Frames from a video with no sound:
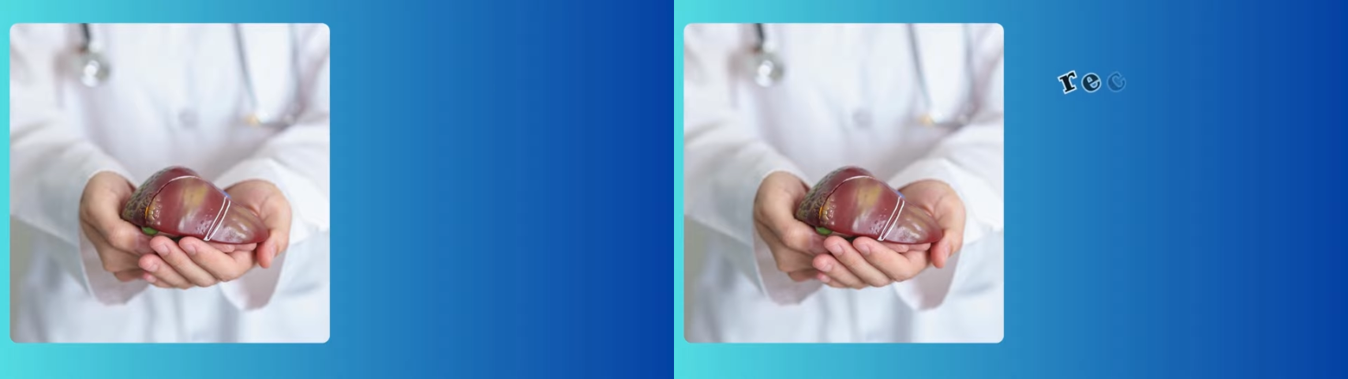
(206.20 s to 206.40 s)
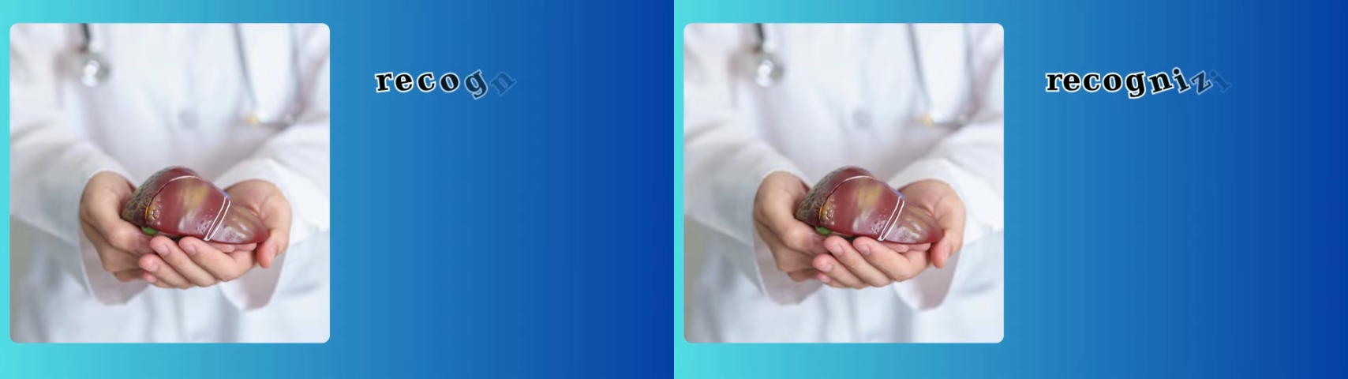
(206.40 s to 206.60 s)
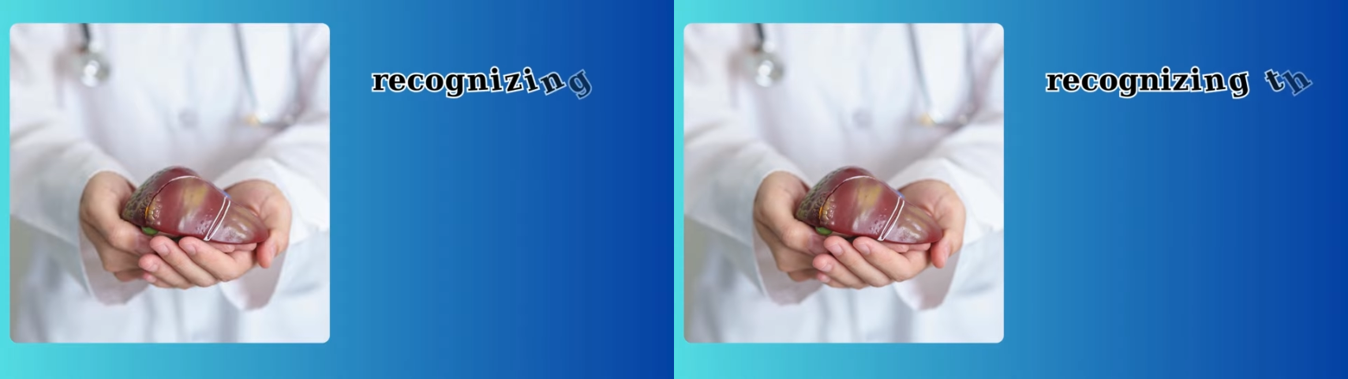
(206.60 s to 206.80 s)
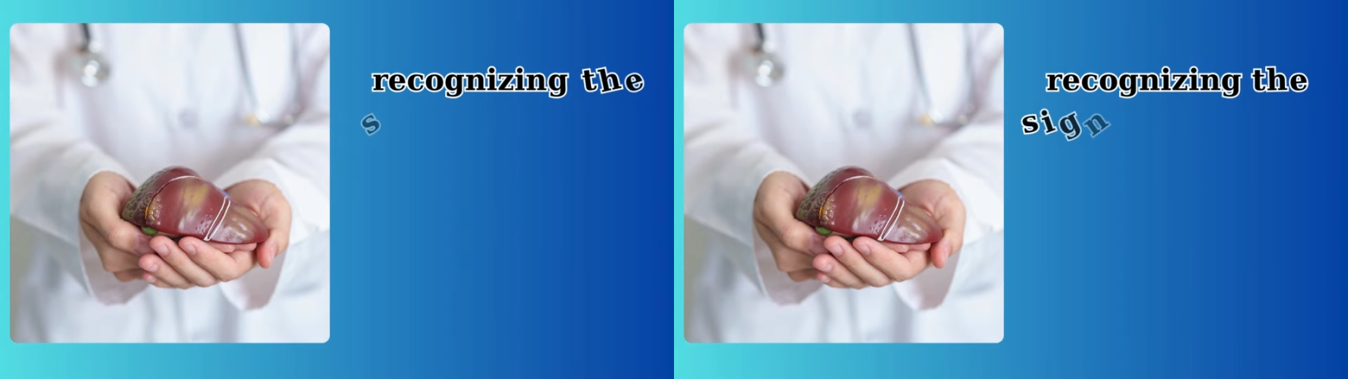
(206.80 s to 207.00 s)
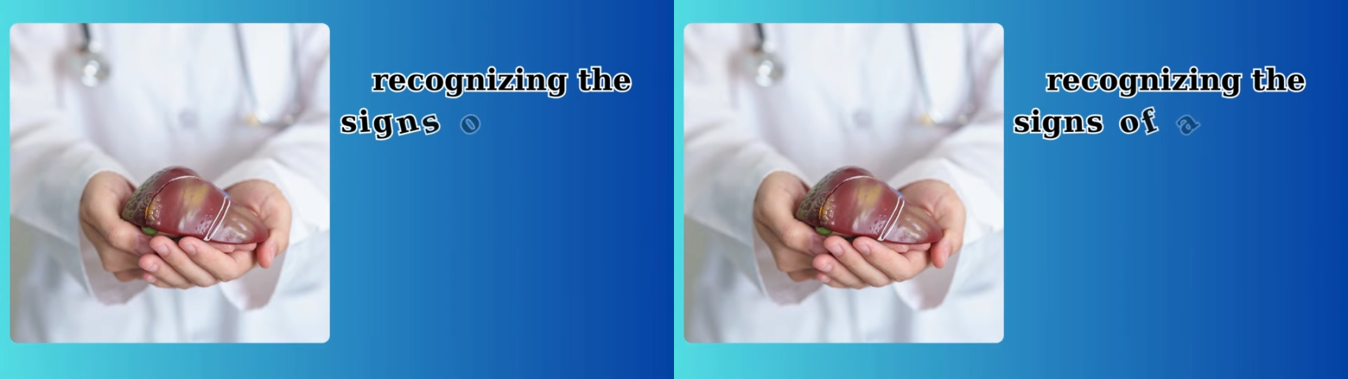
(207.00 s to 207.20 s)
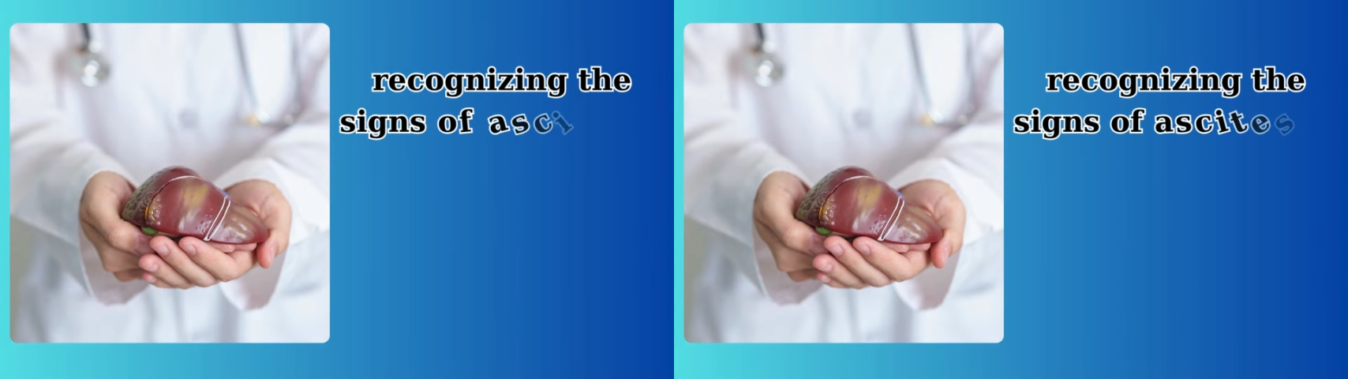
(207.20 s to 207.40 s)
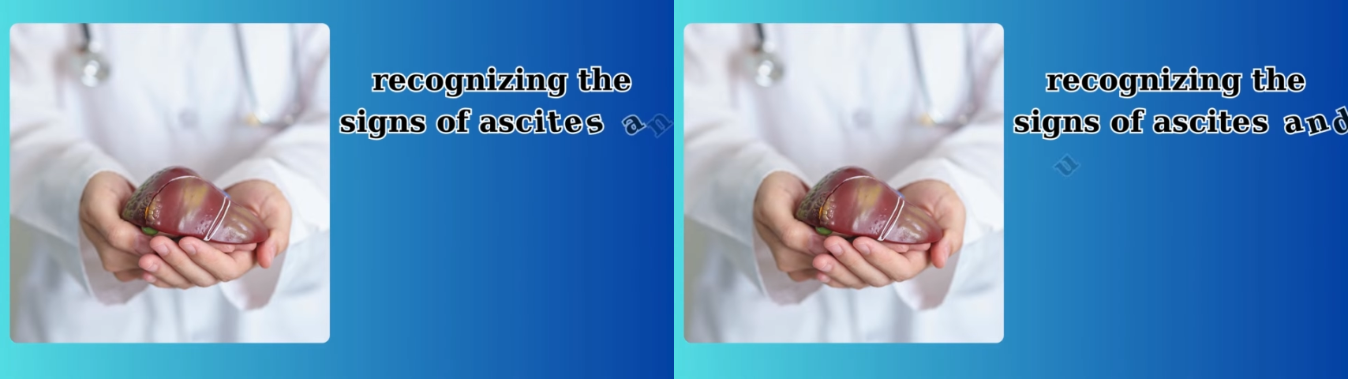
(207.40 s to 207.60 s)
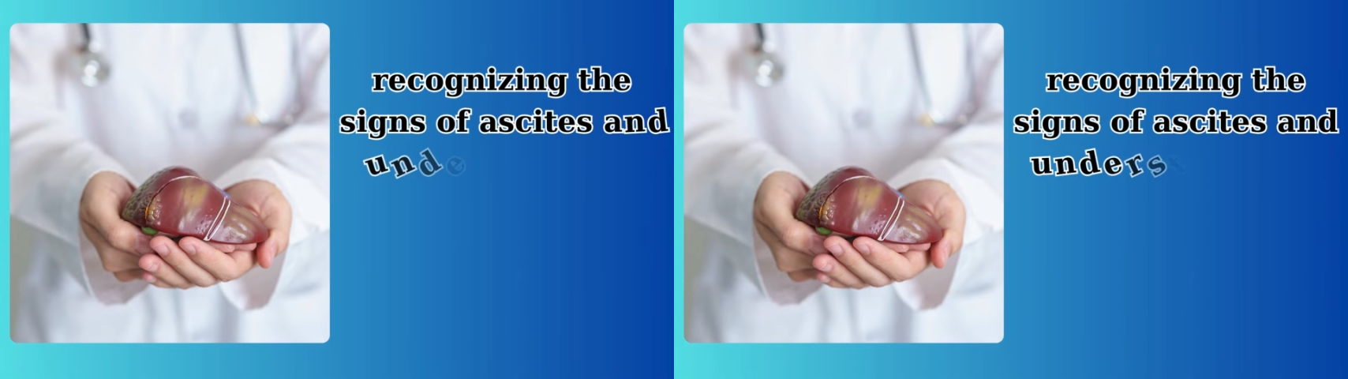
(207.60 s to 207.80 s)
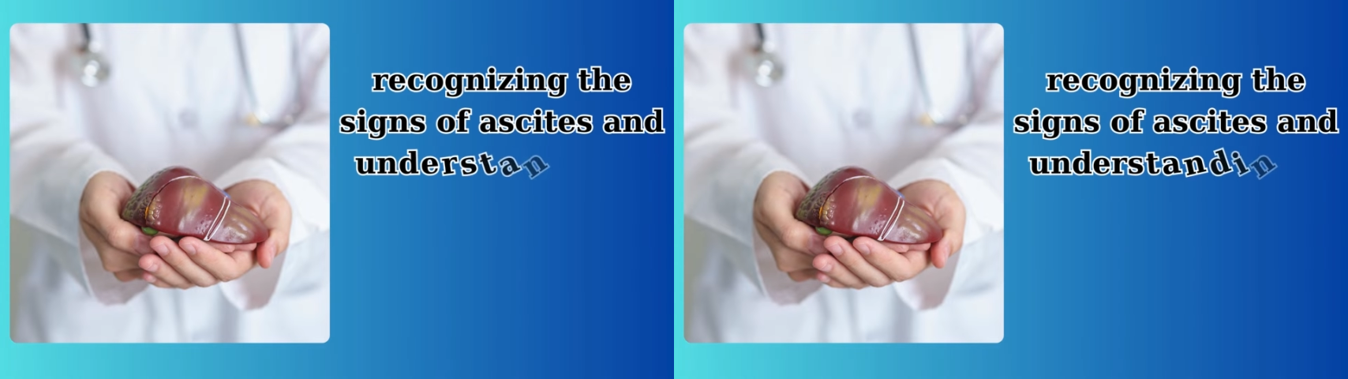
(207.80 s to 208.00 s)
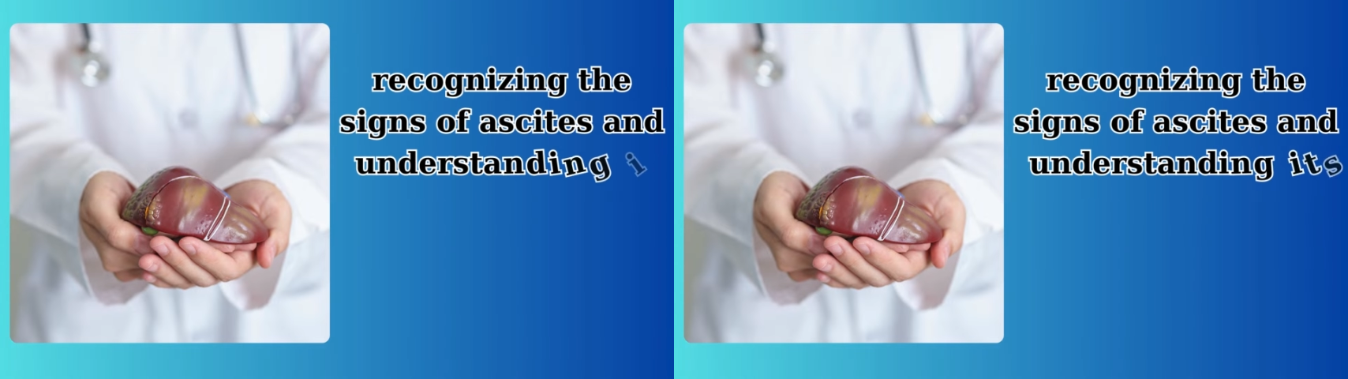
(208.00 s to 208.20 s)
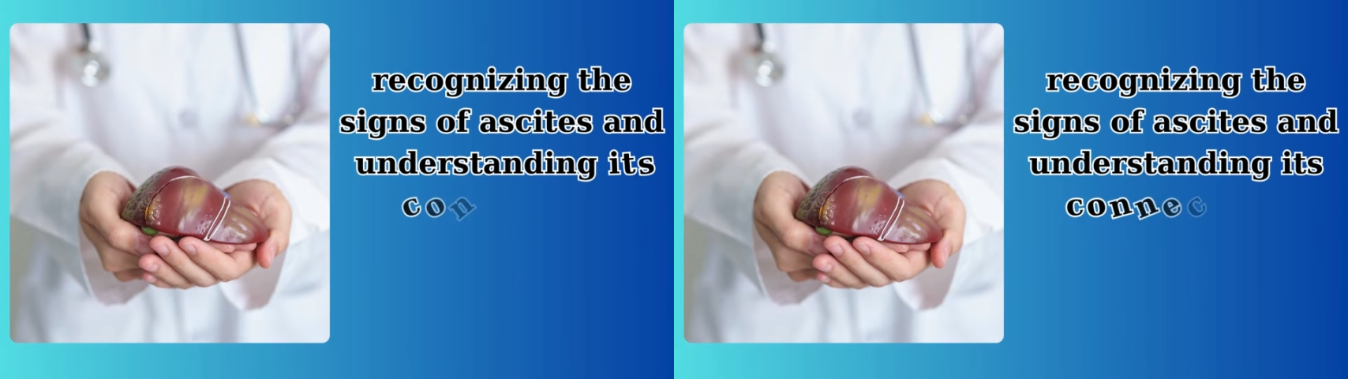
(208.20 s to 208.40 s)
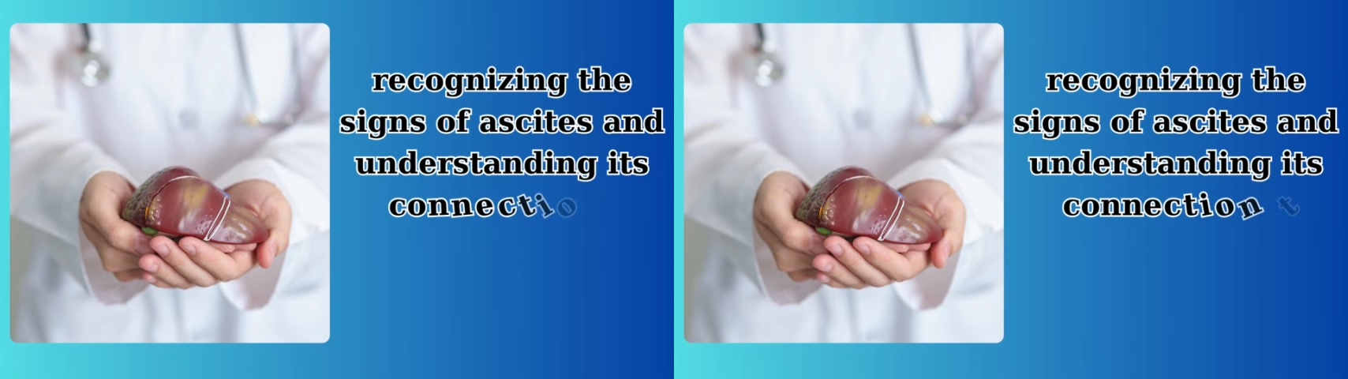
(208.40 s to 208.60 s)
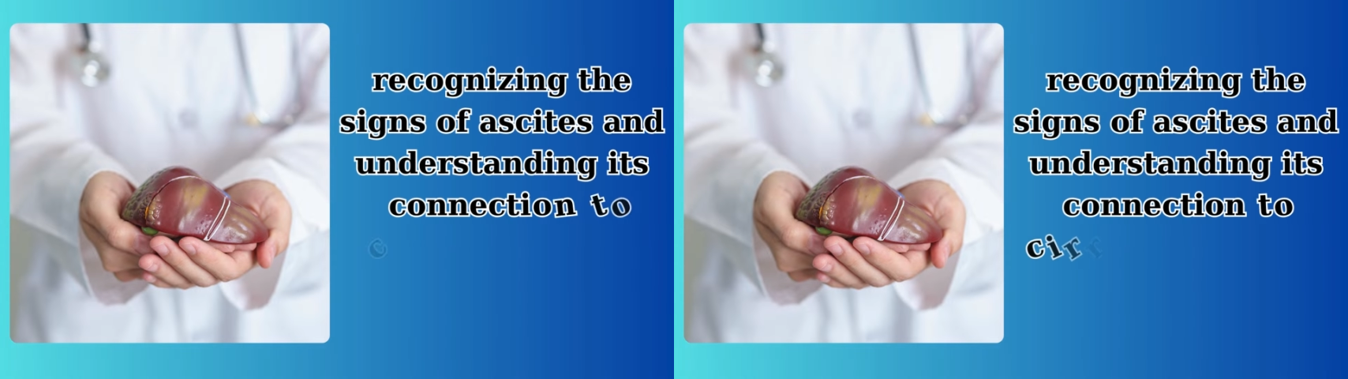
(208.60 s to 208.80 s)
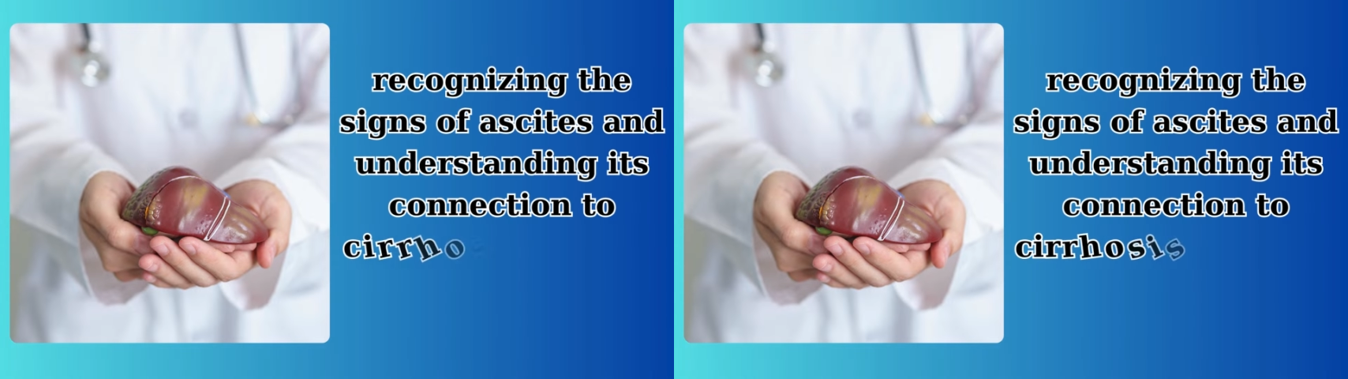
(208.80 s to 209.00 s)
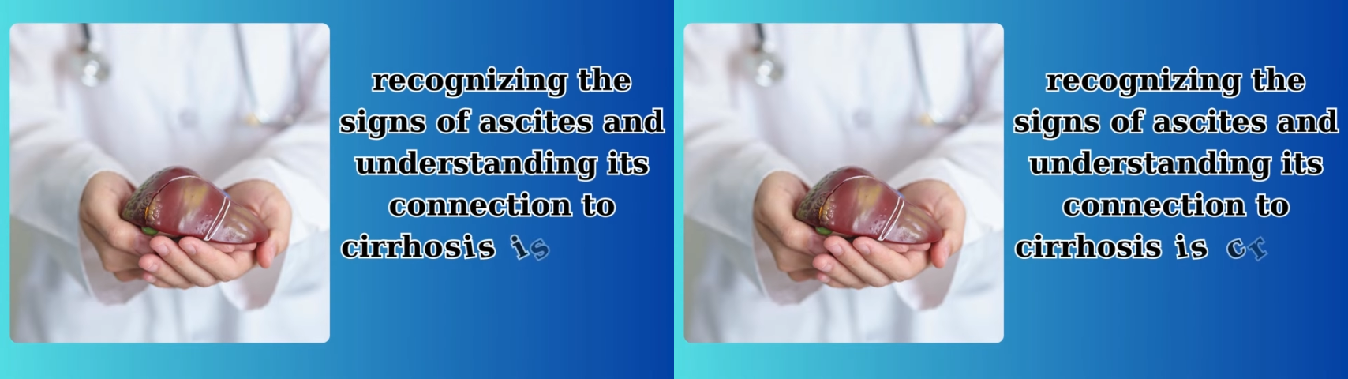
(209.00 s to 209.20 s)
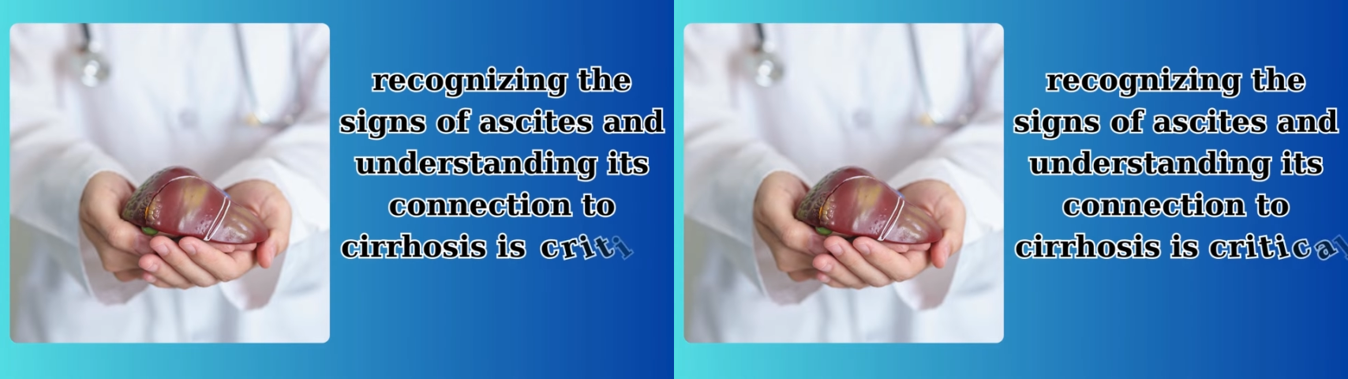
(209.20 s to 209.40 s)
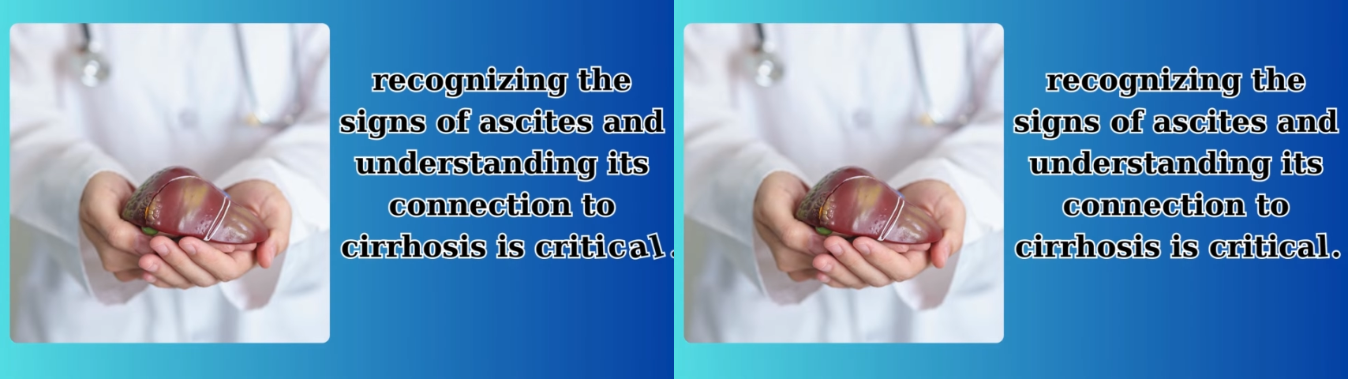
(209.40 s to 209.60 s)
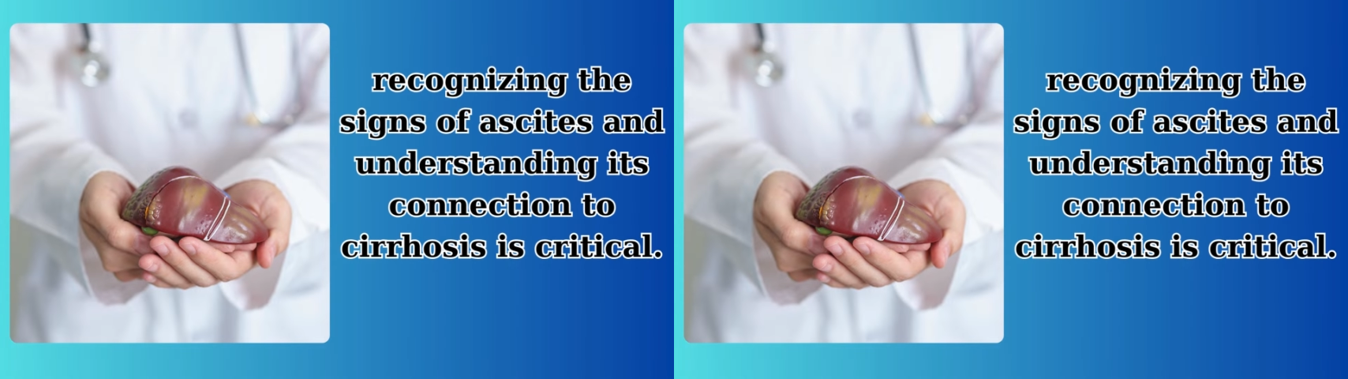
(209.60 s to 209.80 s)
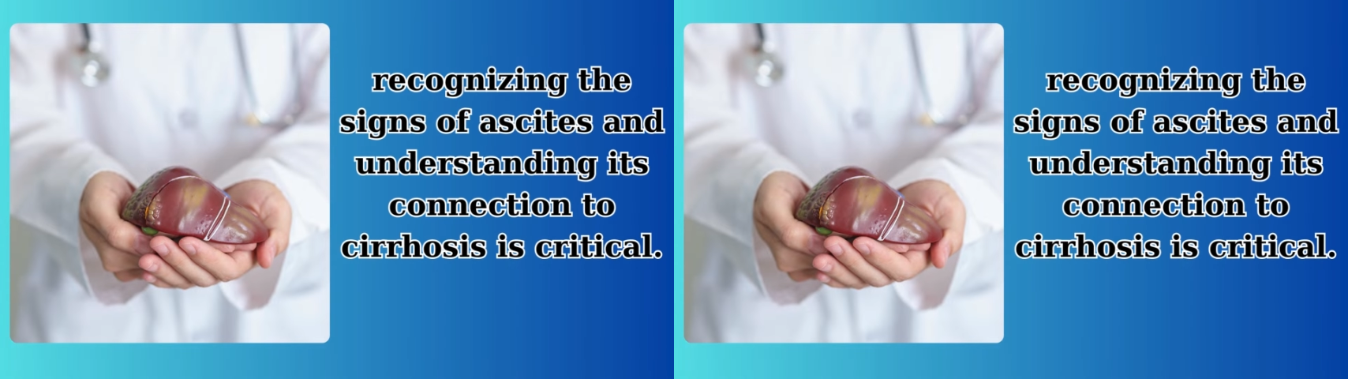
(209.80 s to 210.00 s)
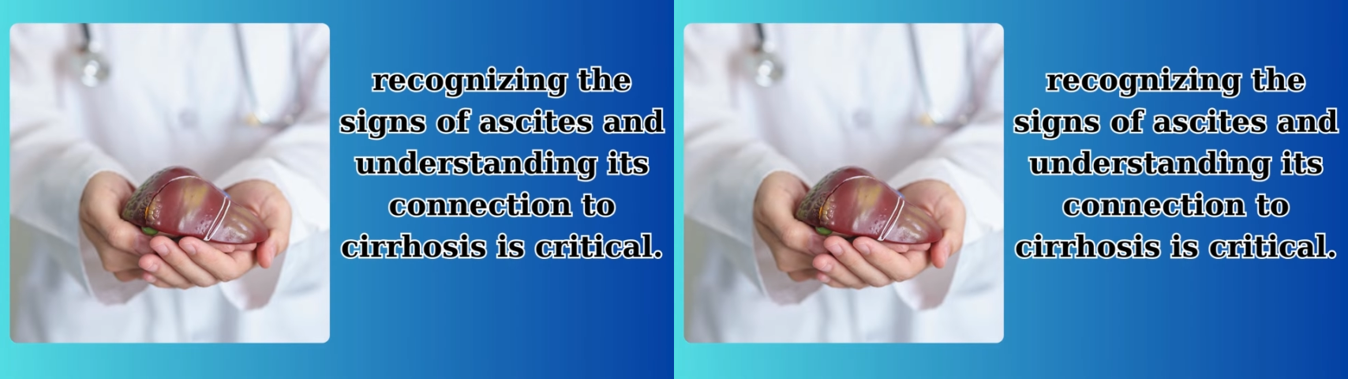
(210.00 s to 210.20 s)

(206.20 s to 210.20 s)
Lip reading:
Nobody's mouth can be seen.